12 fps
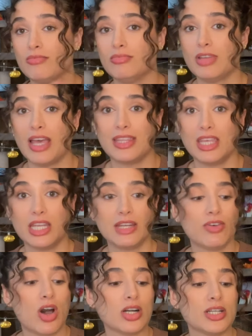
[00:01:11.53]
at the end of
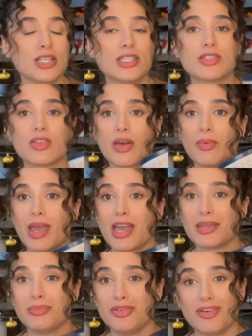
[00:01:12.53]
August so that way I
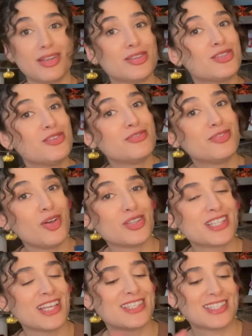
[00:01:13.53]
can move on to fall scents